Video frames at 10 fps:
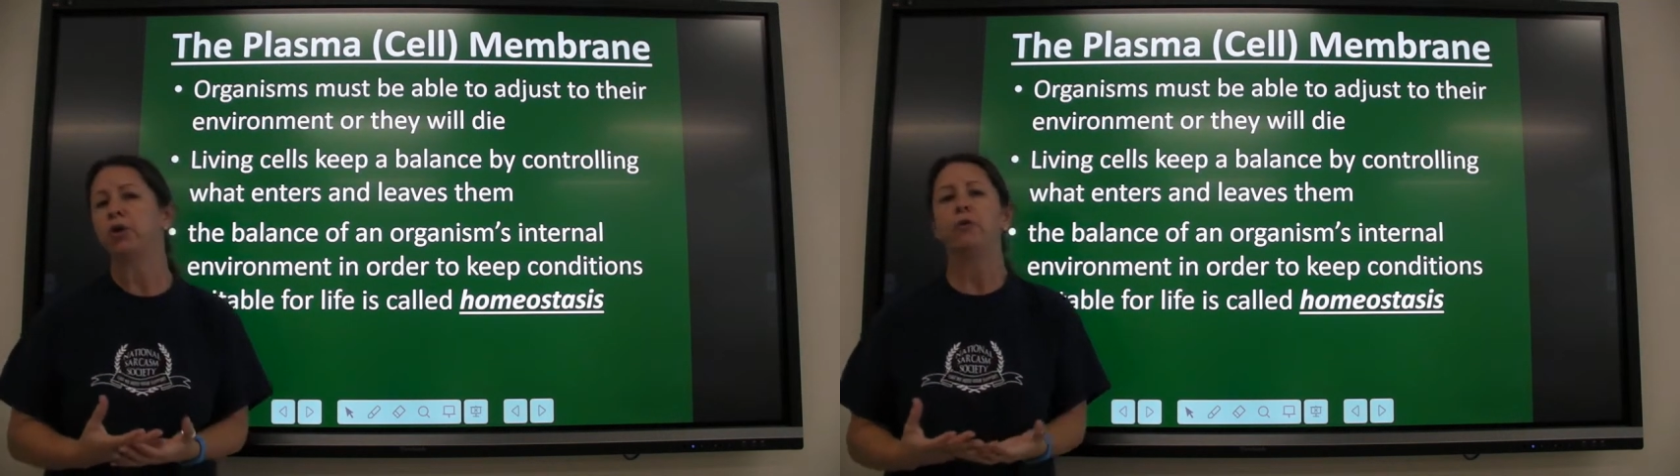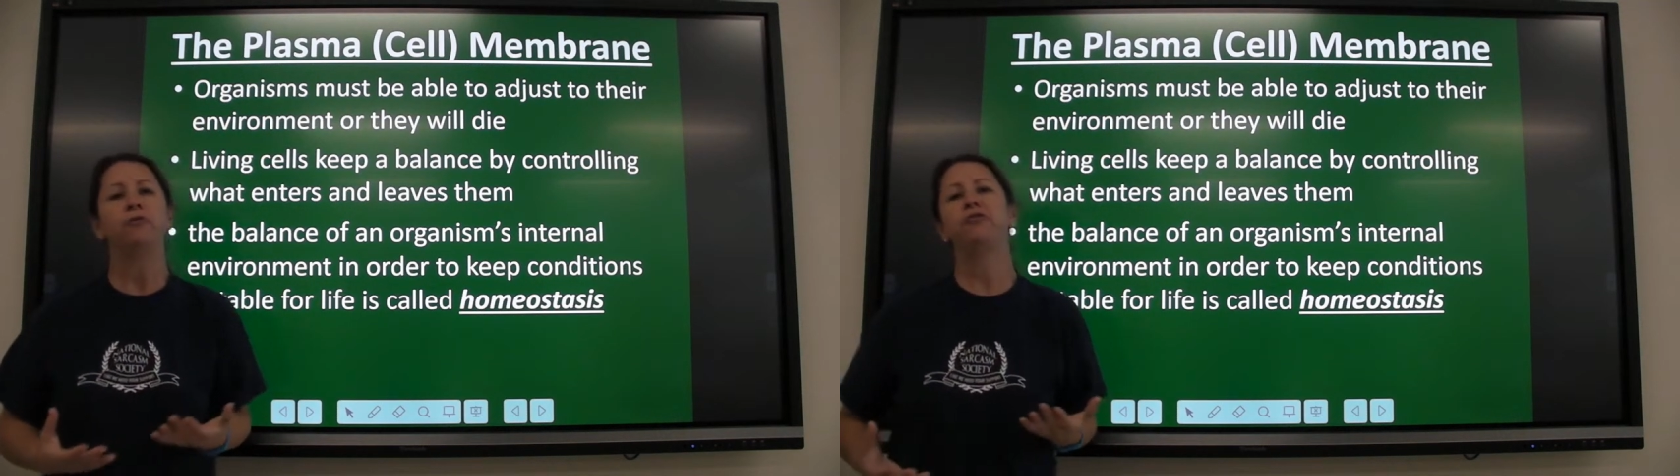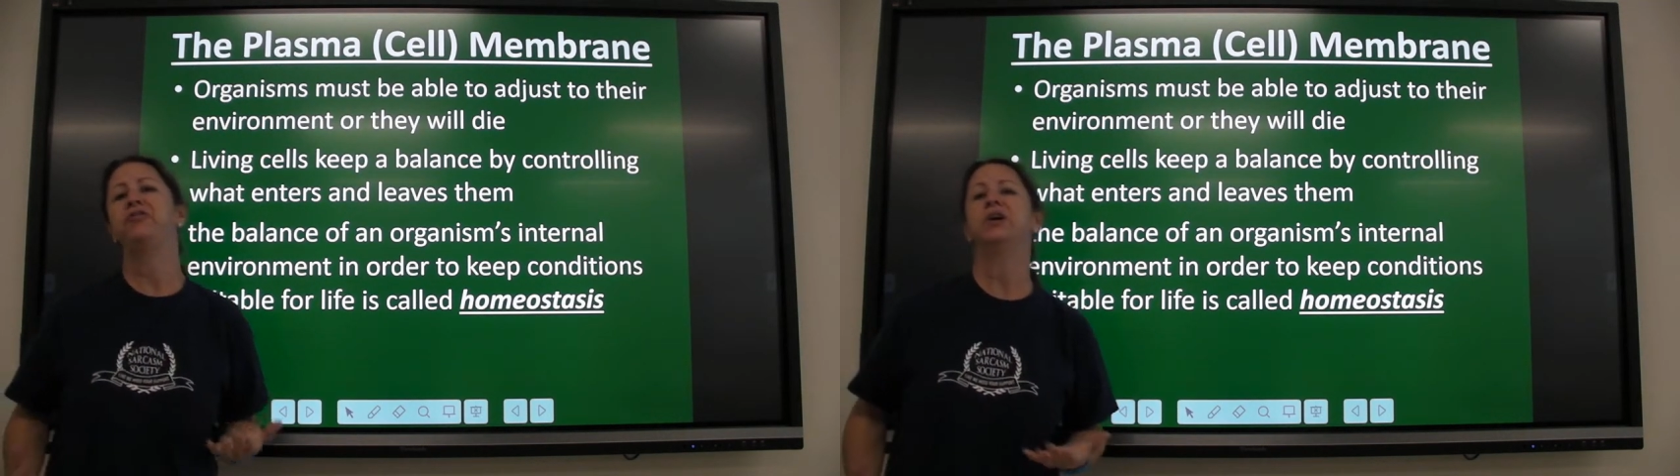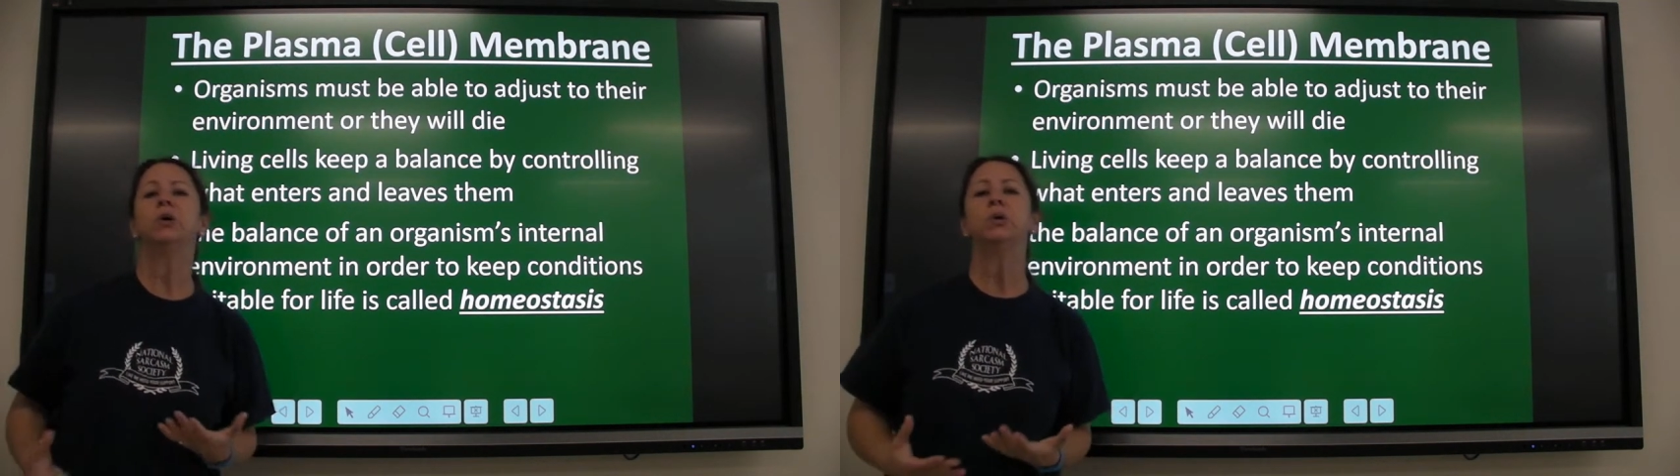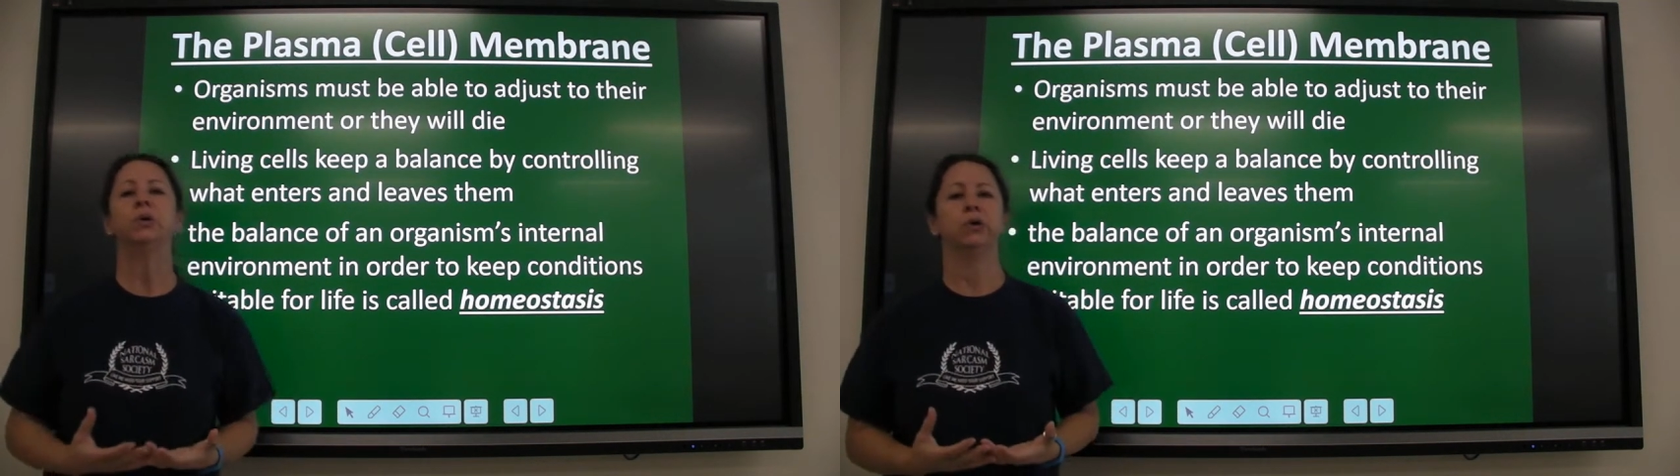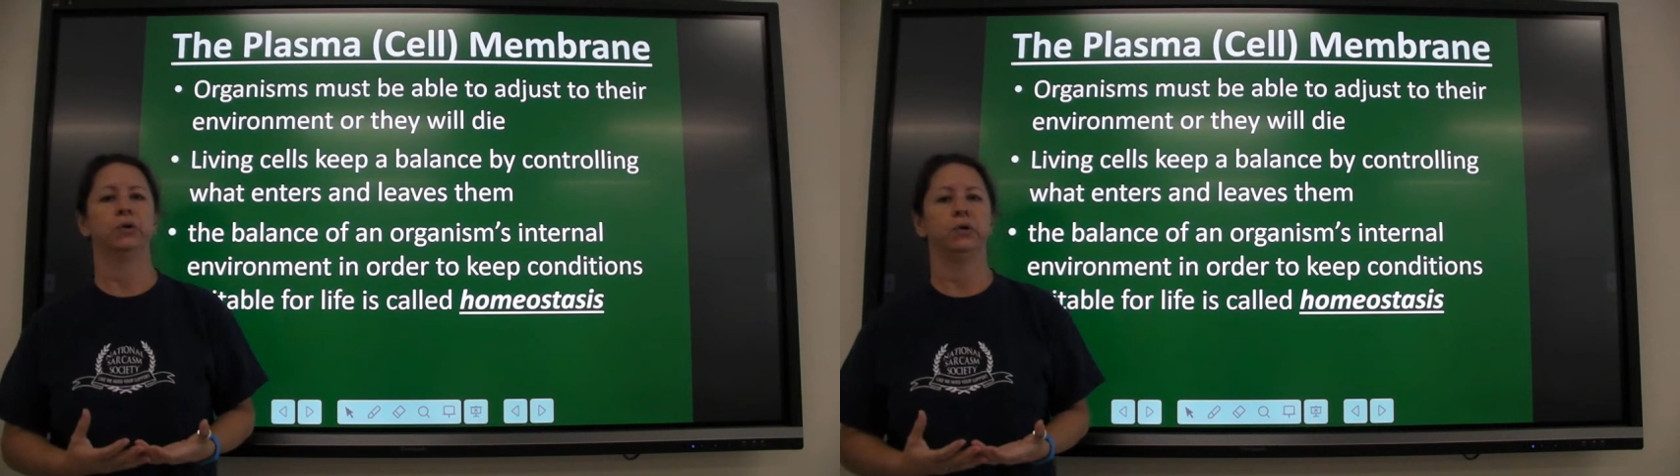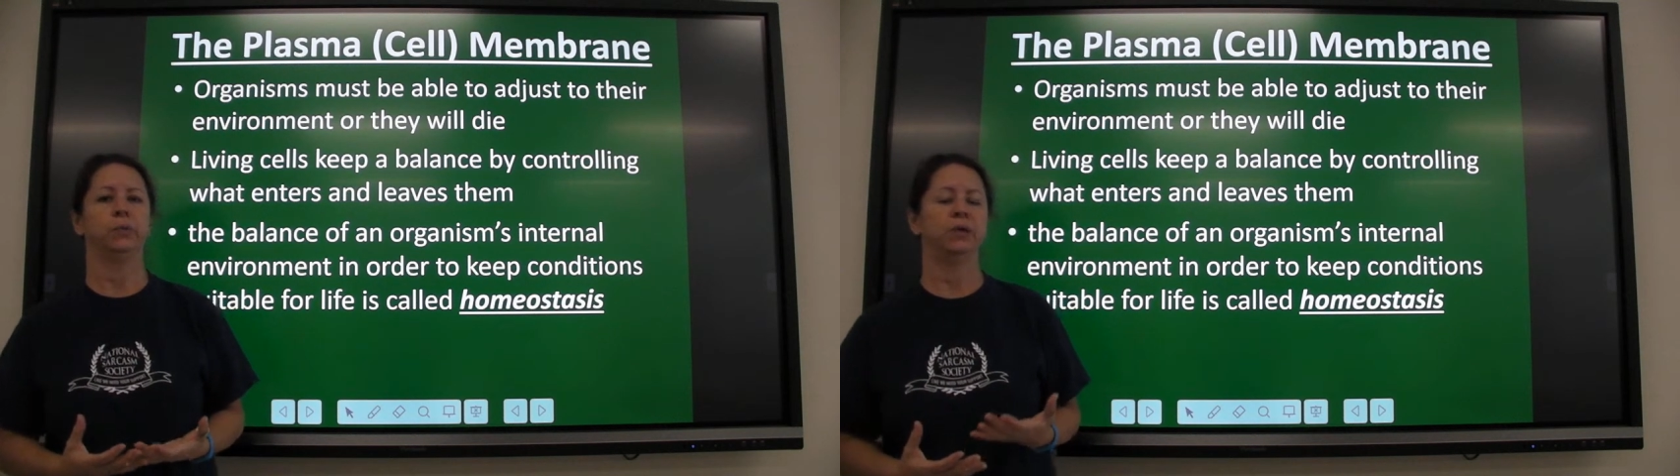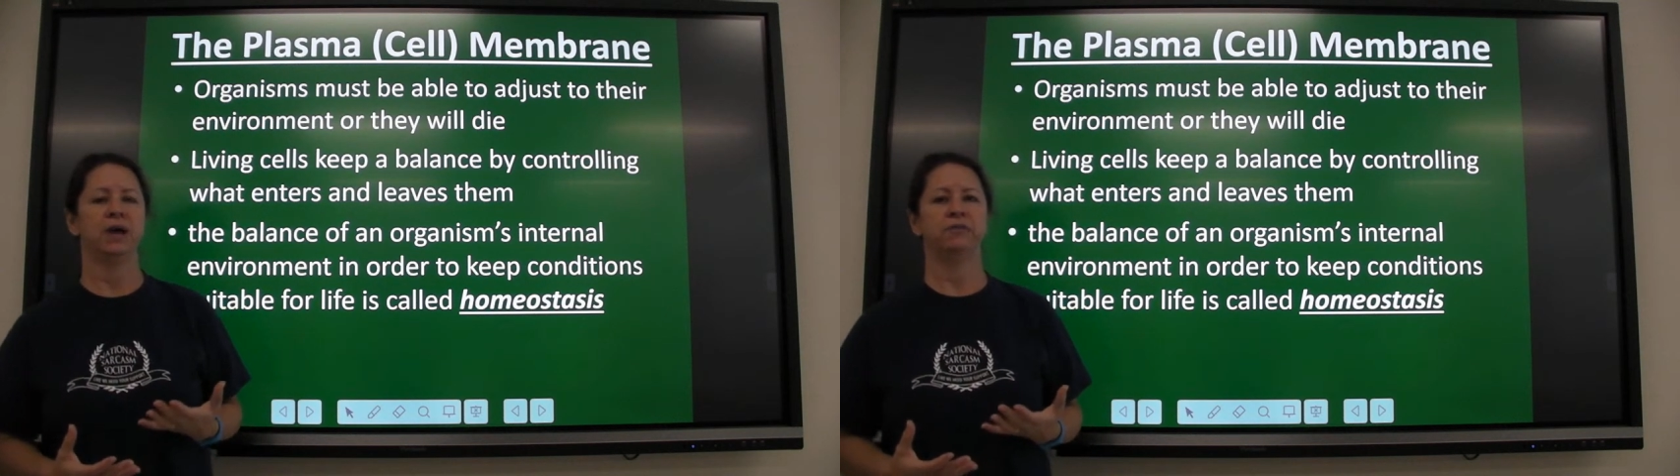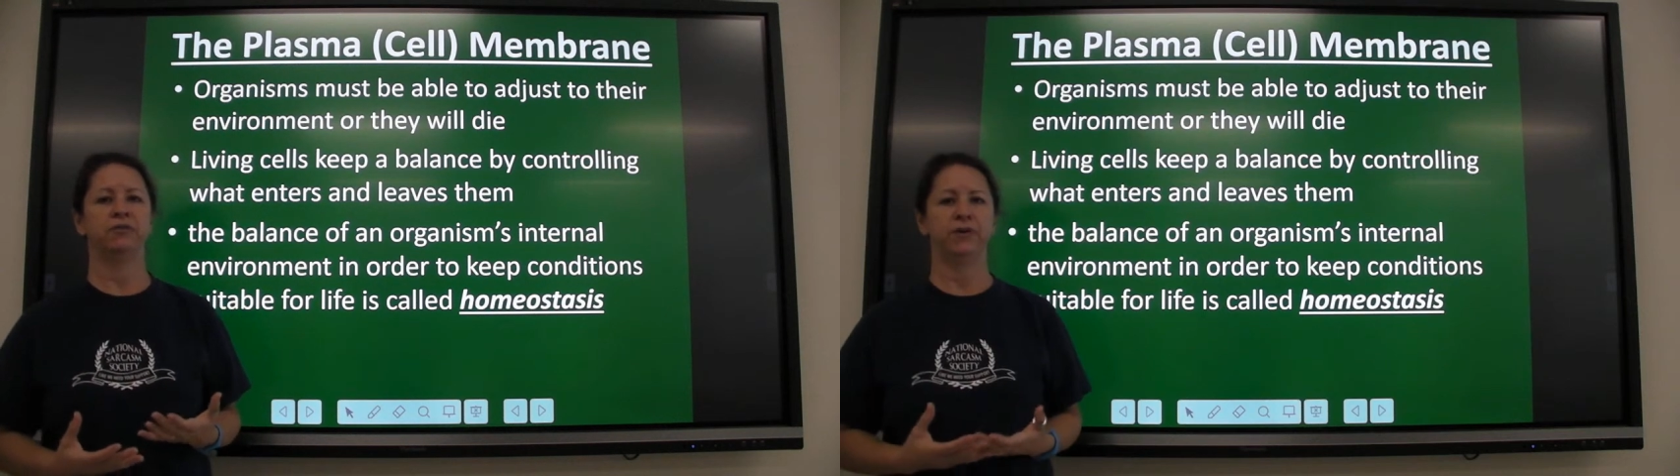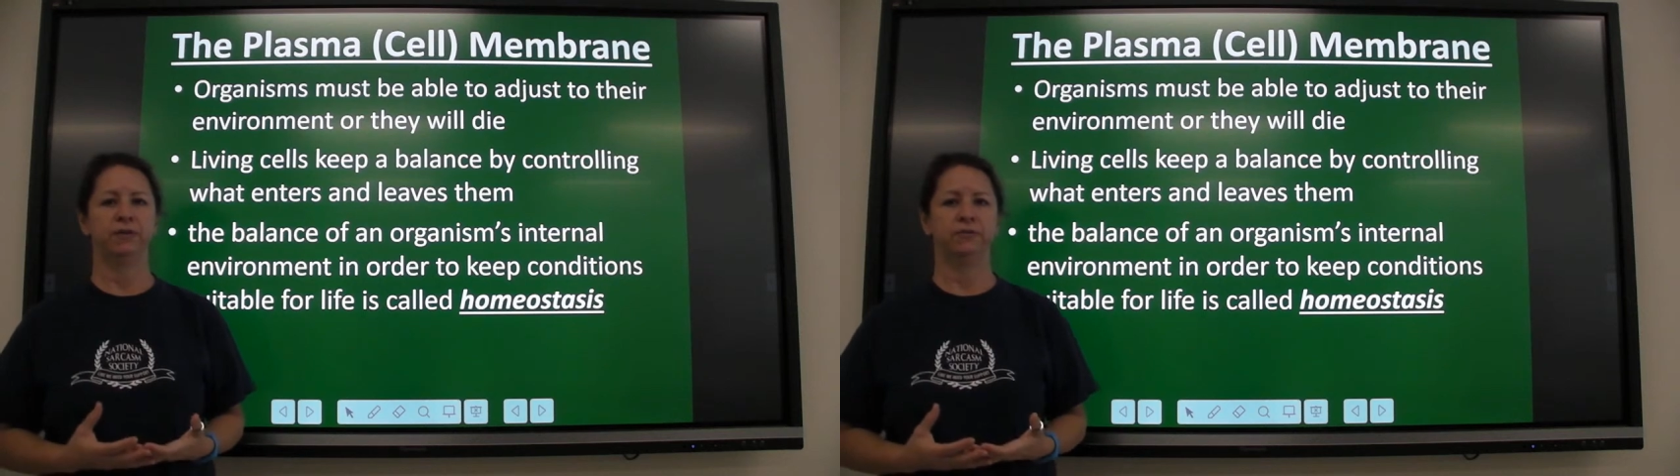don't feel good when you have a
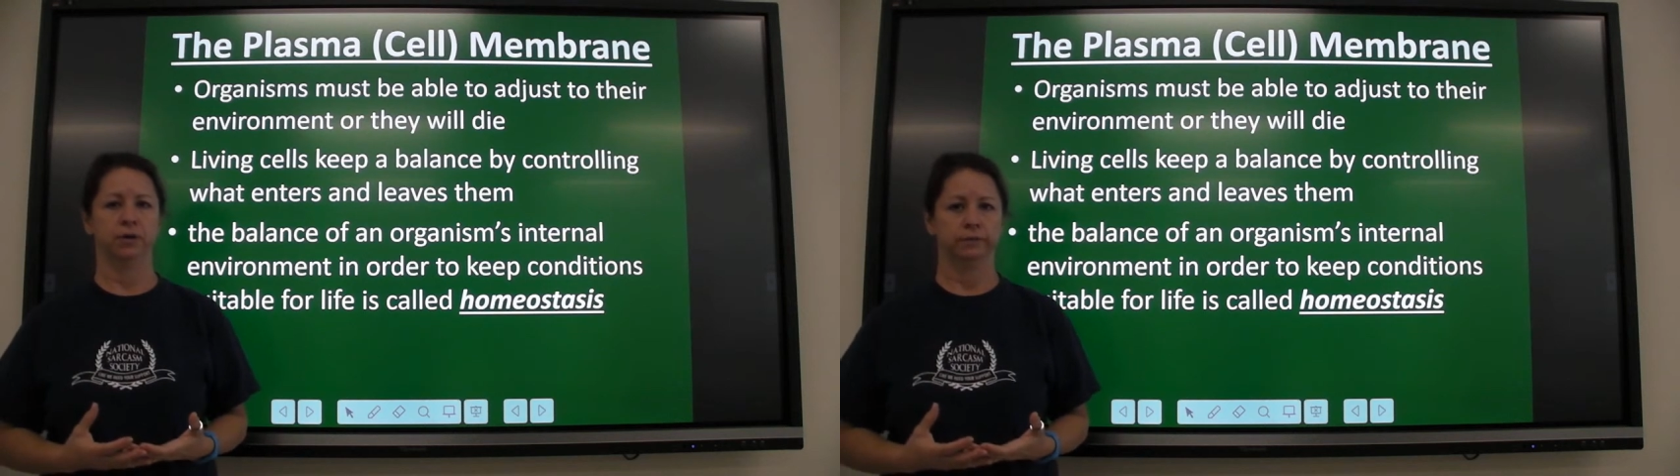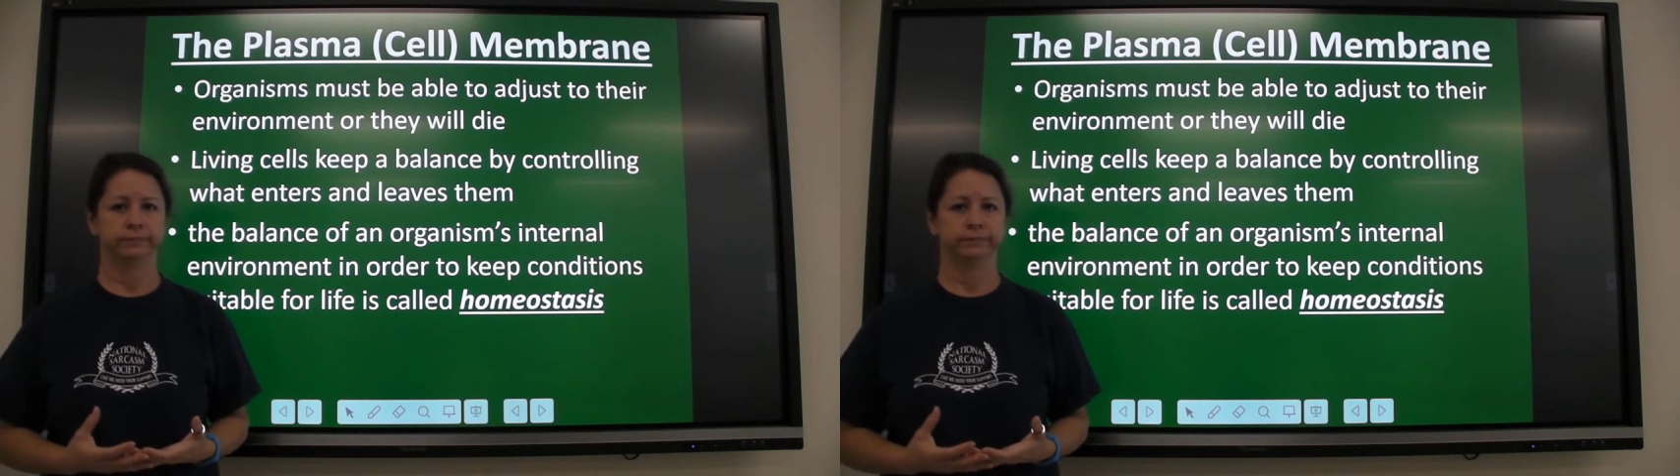fever.